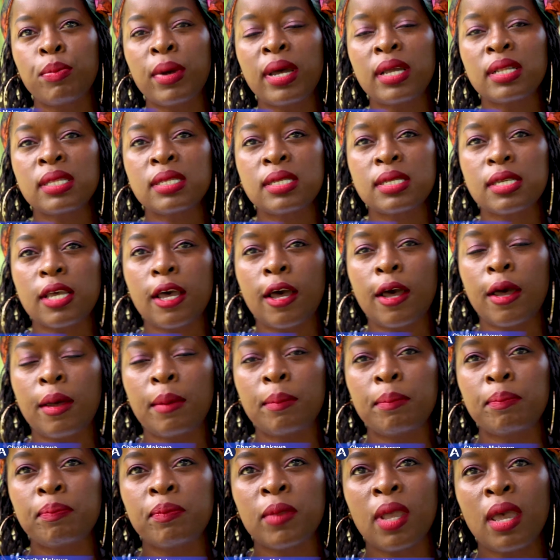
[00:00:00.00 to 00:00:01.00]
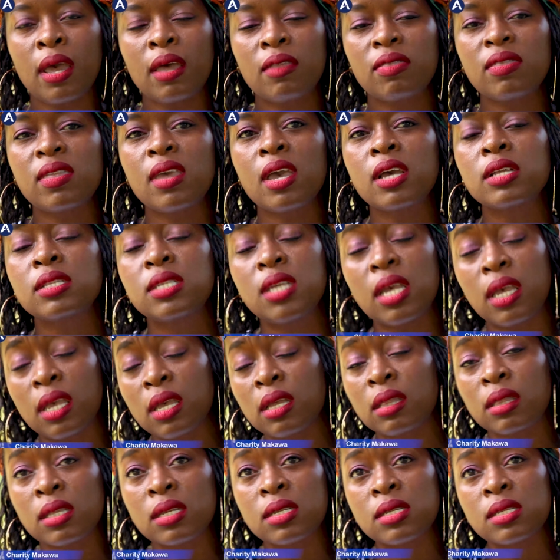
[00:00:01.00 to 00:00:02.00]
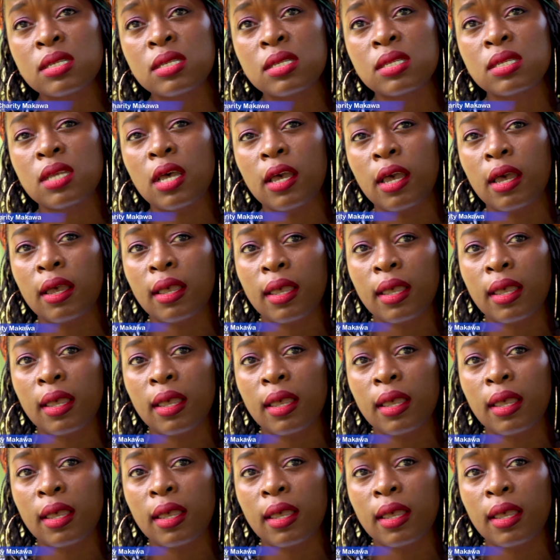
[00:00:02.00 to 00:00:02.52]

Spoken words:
but they are taking this